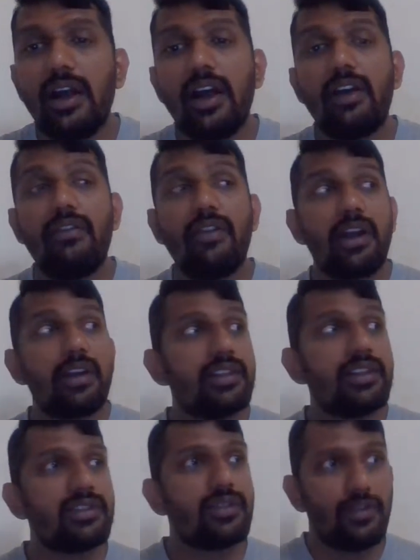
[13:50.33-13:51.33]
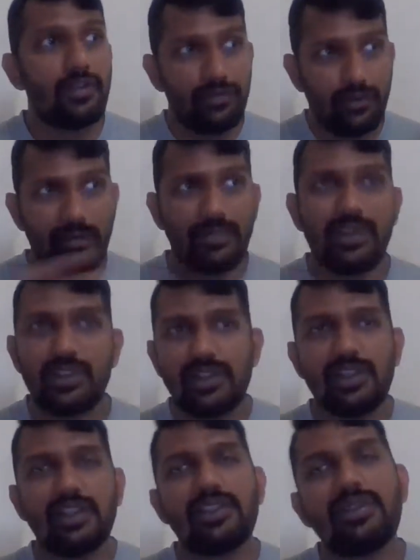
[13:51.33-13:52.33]
awareness of your
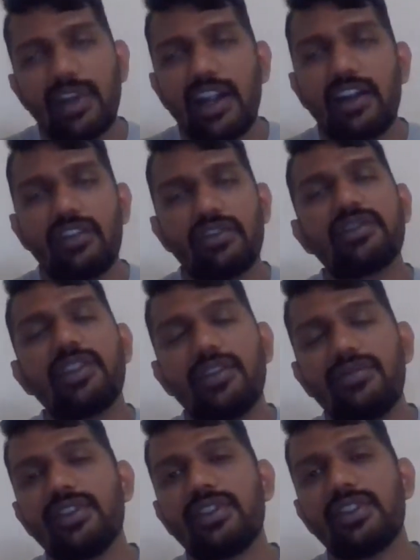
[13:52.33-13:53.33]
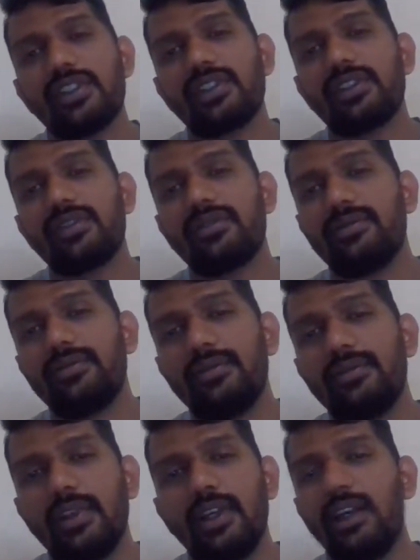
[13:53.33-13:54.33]
business, brand, or services.
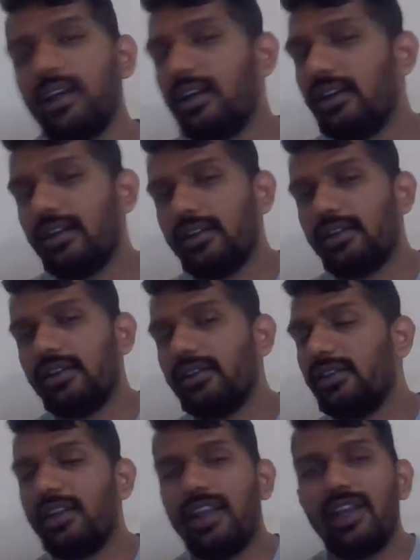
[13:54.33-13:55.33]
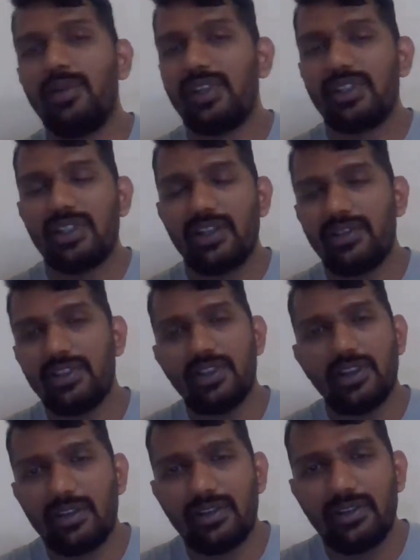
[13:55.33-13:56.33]
The name itself
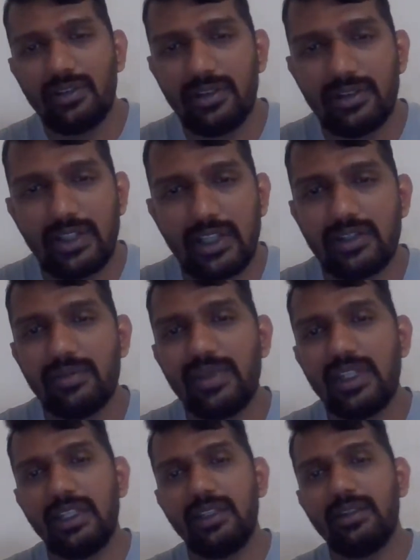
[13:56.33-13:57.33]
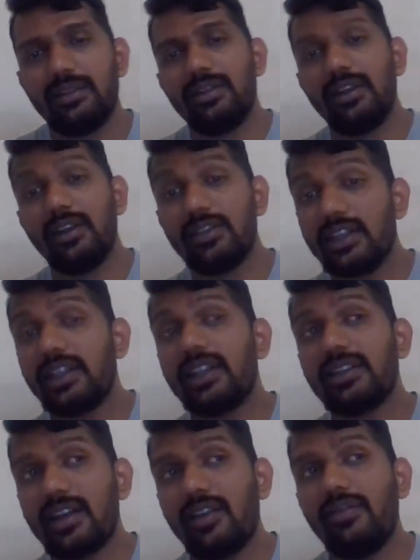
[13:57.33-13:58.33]
says the meaning. It
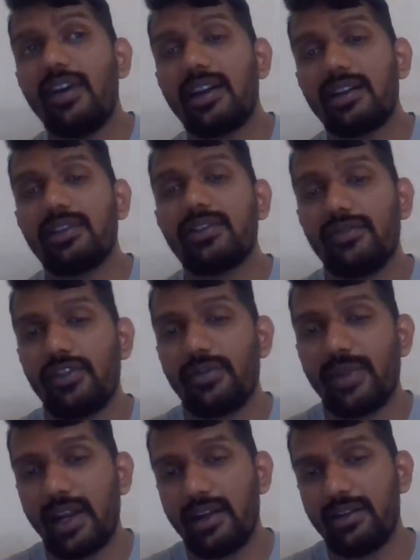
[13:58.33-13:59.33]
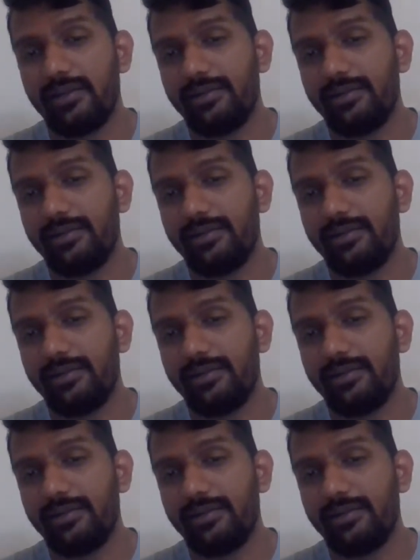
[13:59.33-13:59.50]
increase the awareness of your brand.